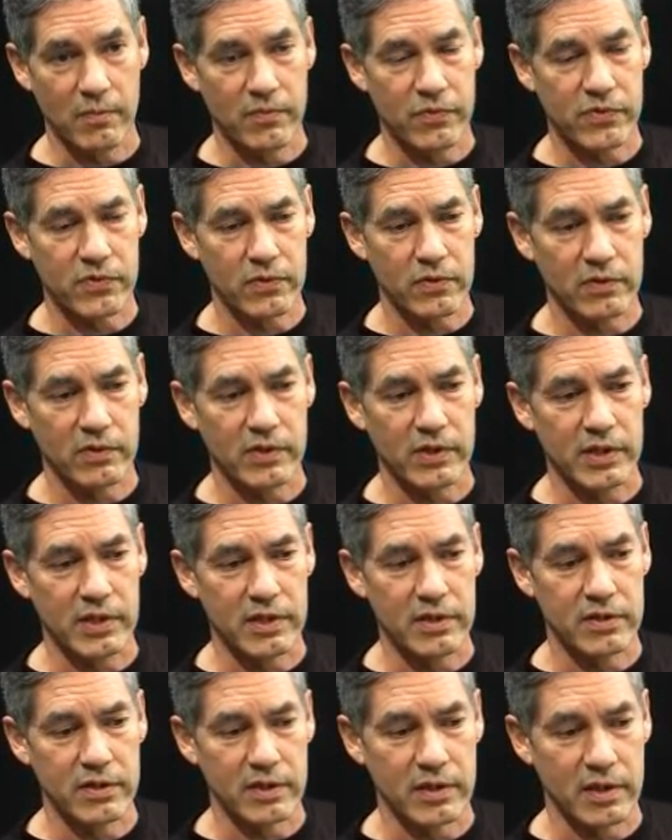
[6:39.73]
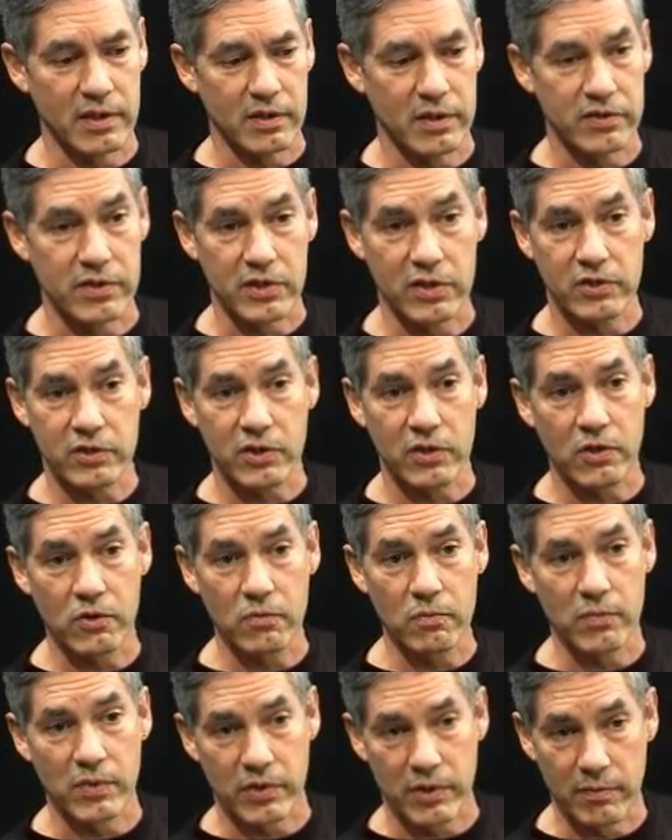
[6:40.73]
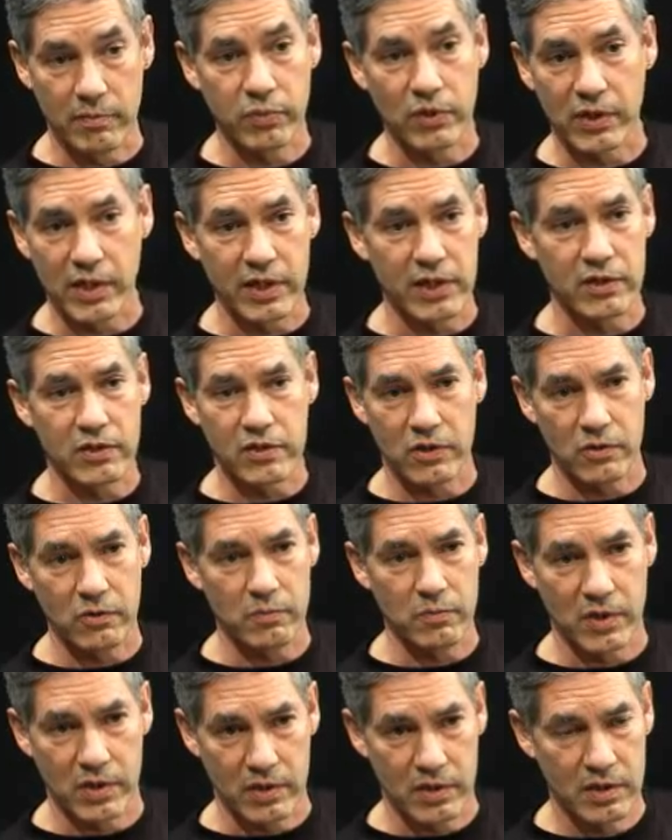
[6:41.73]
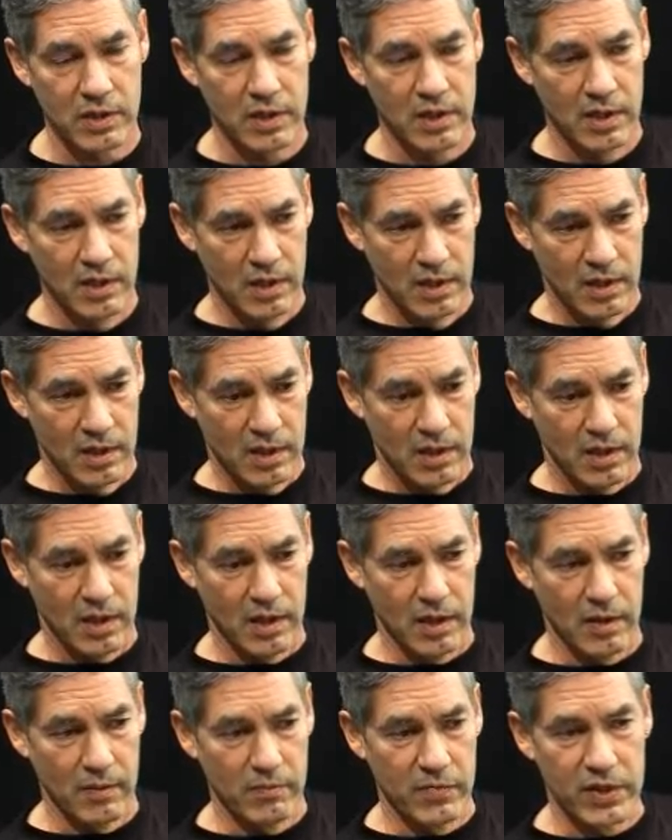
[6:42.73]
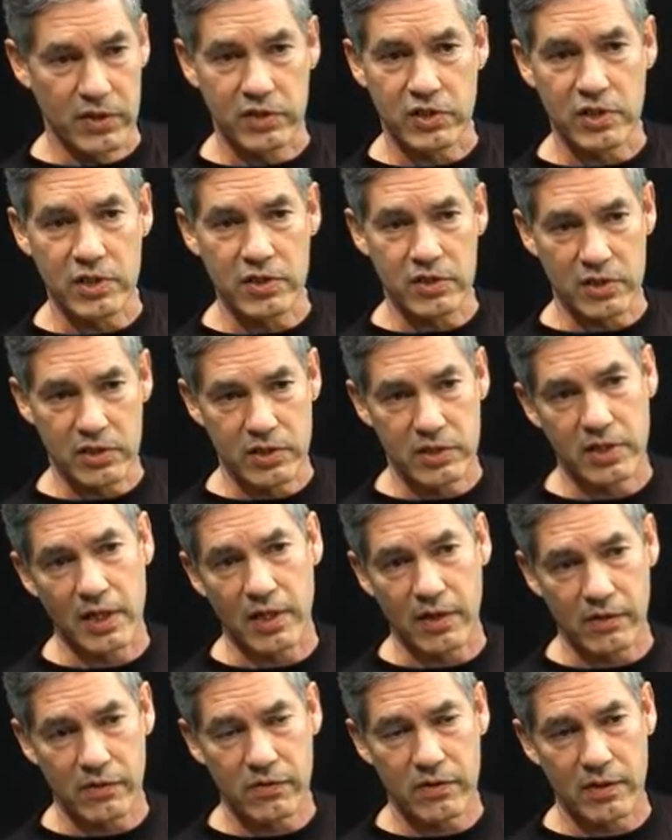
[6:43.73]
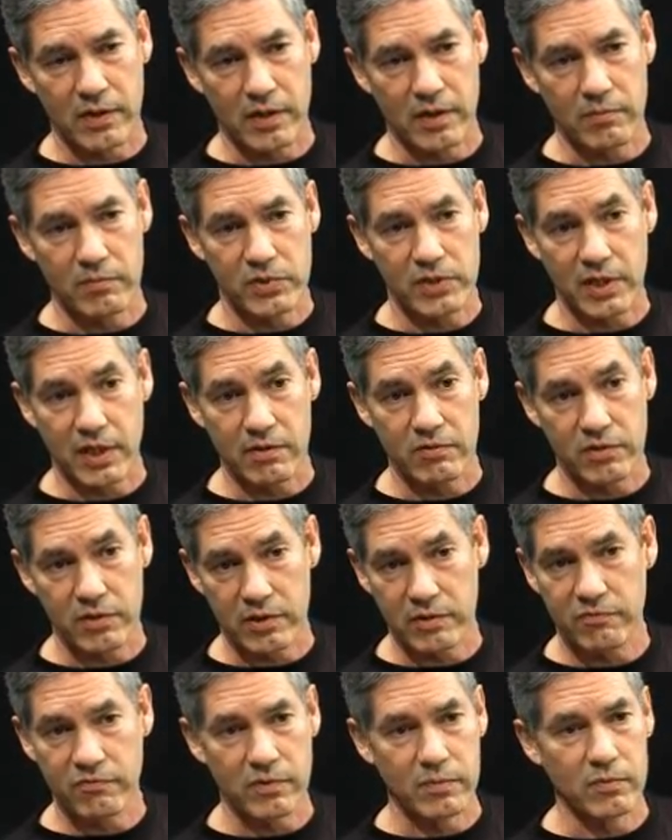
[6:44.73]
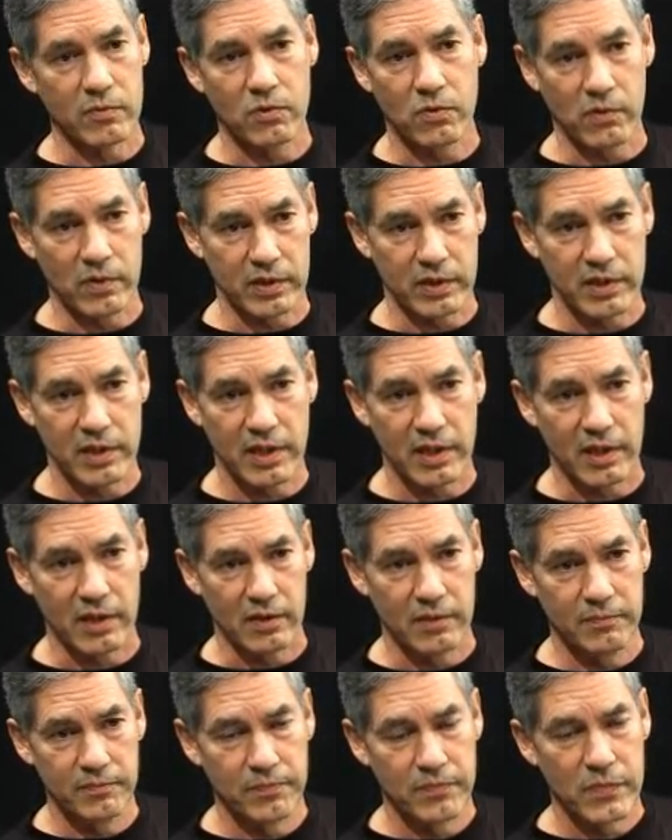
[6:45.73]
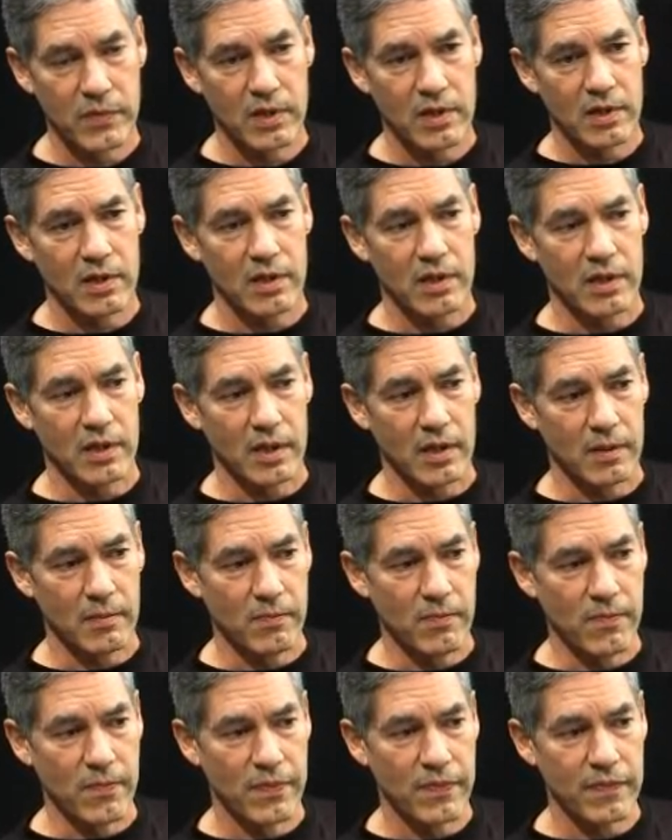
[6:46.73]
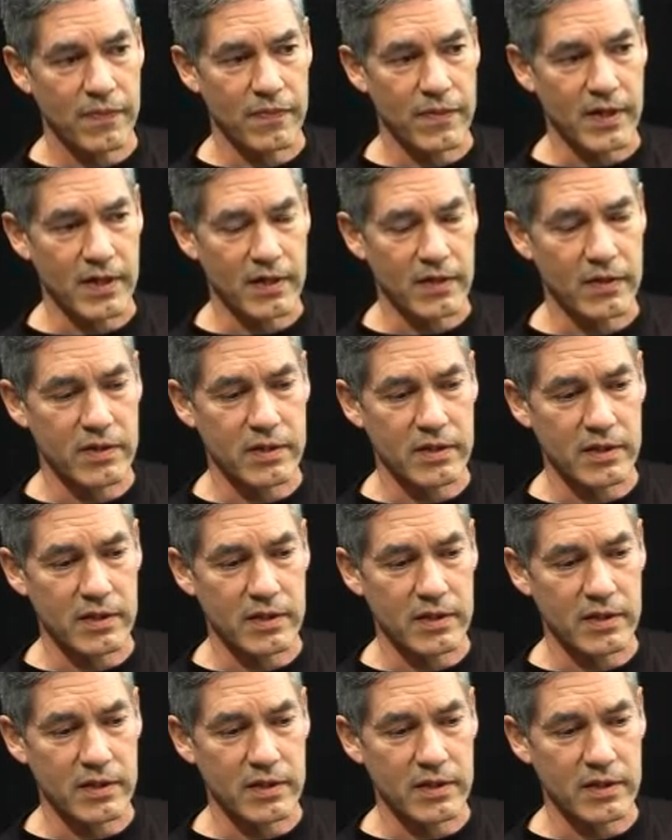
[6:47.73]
Thirdly, the blood atonement, that Jesus' death saves us from going to hell. Then